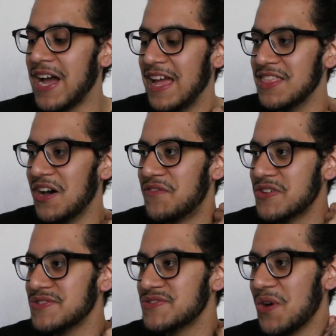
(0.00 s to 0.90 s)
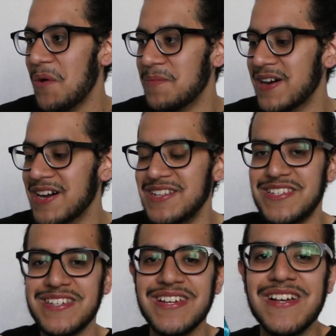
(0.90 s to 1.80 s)
I love her so
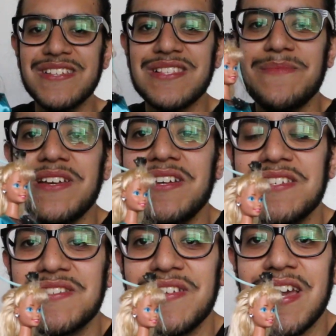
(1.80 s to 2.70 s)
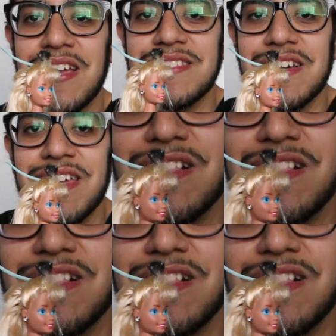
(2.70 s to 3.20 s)
much. So let me show you guys a